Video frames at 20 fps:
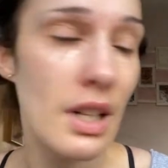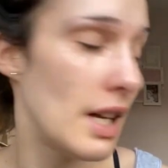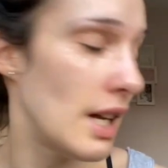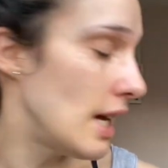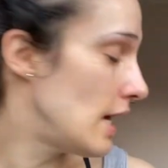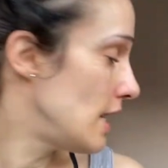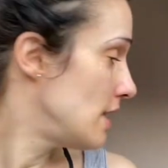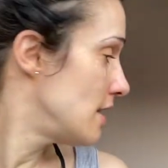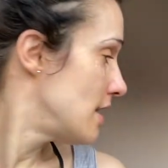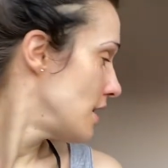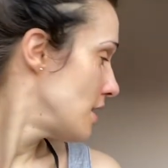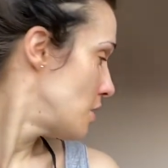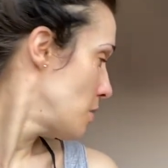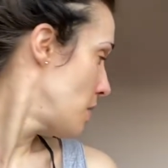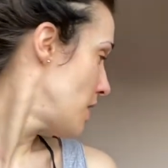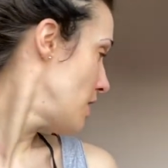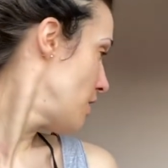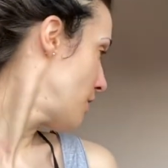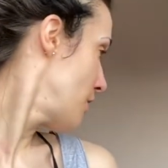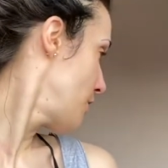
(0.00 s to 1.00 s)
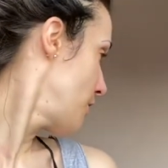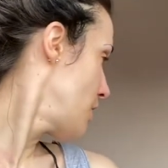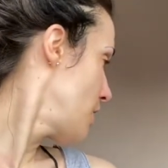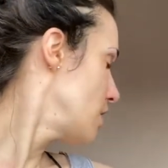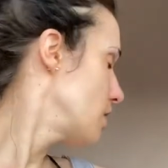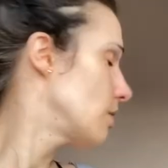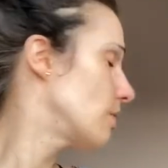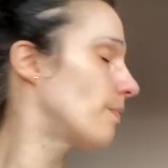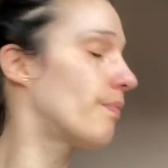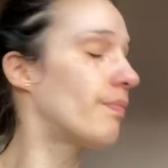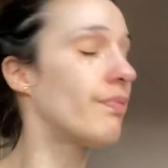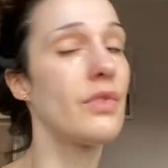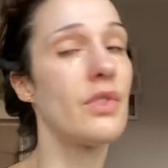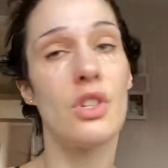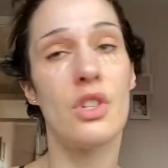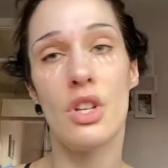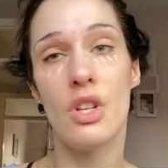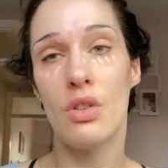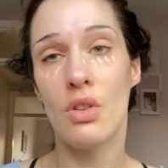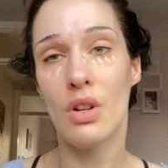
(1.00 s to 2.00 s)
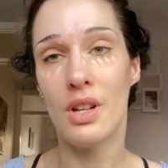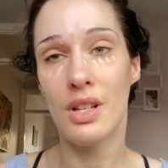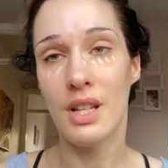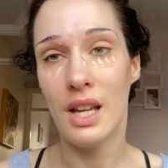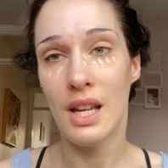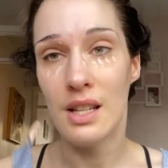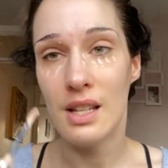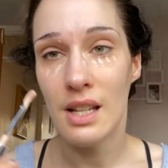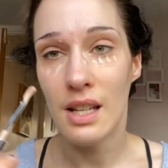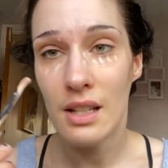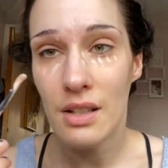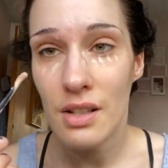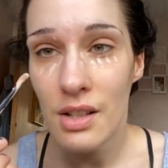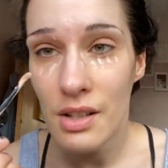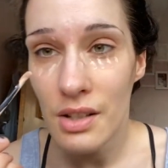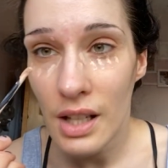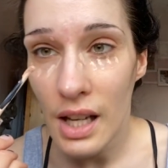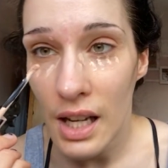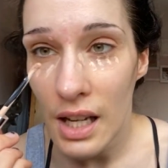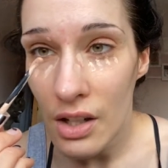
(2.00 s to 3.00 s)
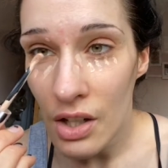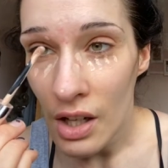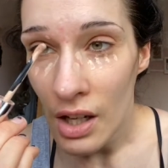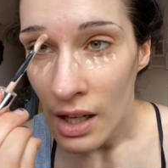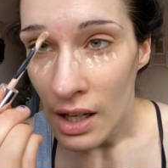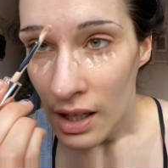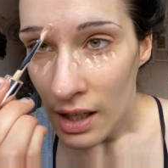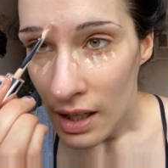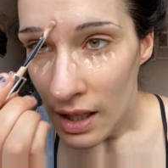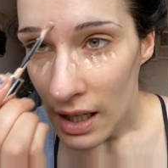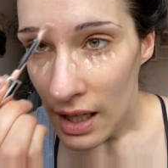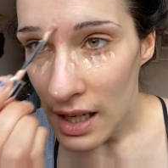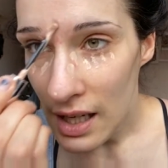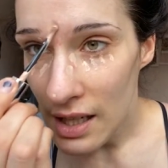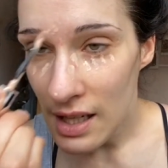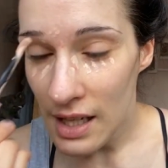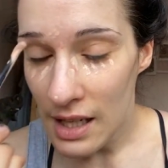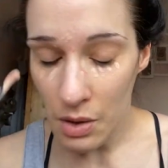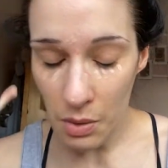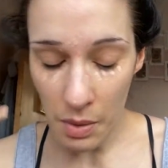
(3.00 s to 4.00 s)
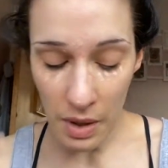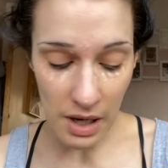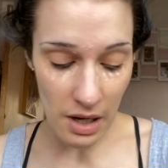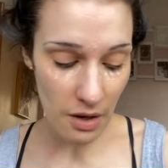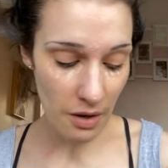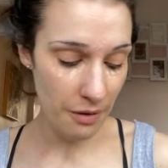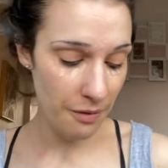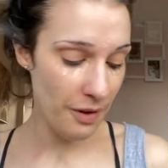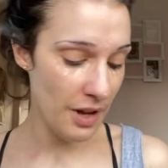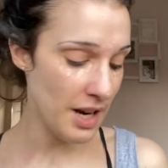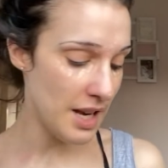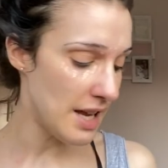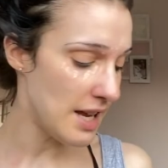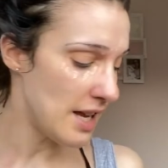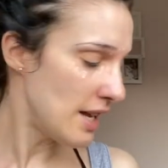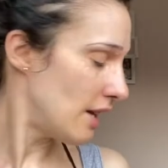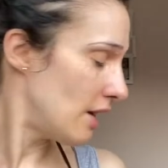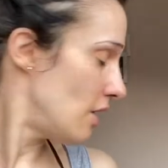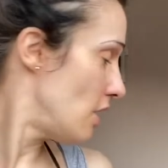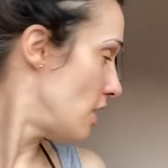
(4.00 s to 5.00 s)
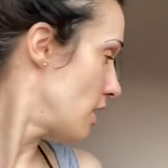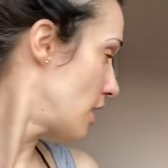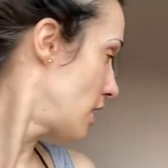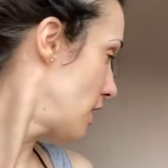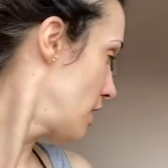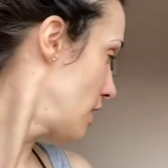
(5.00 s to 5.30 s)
Edie, do I look... She's trying to get in Dexter's cage. Edie, do I look funny? Look.